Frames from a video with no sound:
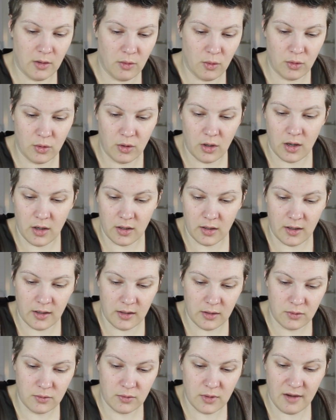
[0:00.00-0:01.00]
Oh god,
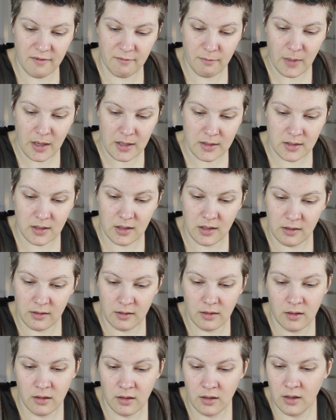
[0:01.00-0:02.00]
I do have masking
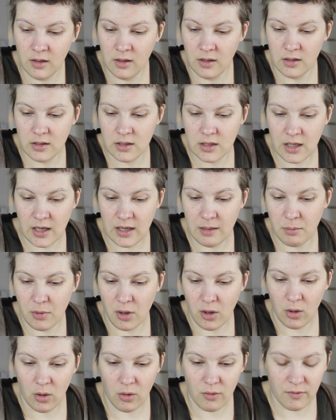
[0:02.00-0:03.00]
tape
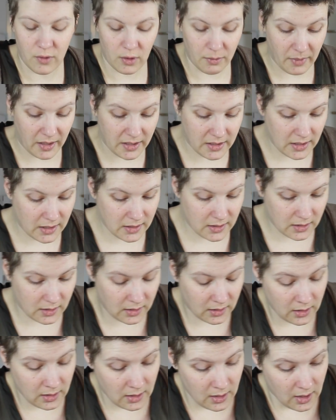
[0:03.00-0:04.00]
all over my desk.
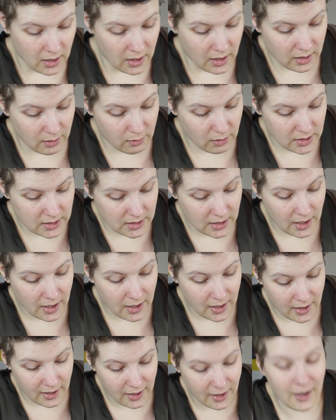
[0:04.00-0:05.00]
Anyways,
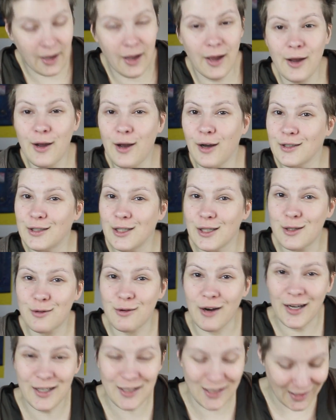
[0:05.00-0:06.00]
I got
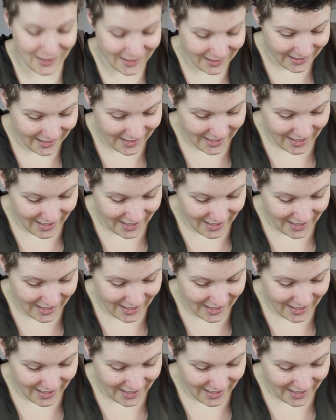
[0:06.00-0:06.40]
distracted.